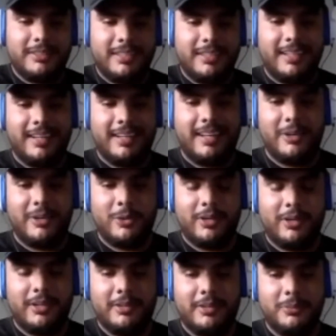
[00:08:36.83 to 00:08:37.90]
I know
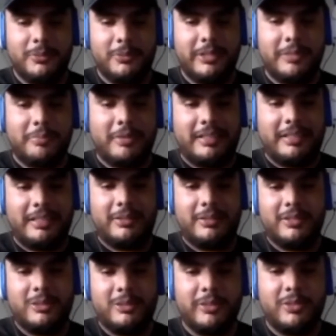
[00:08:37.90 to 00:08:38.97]
we could probably get there a
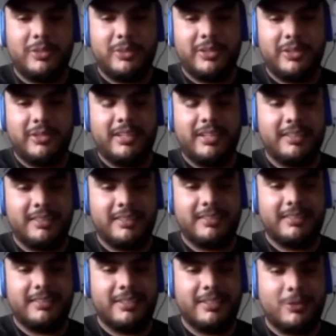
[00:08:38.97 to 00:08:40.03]
little bit quicker
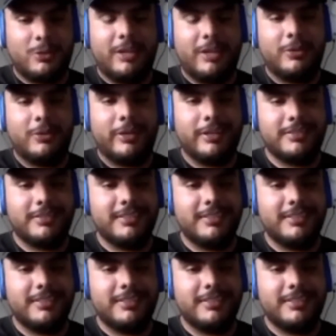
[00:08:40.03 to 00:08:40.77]
than Orlando has,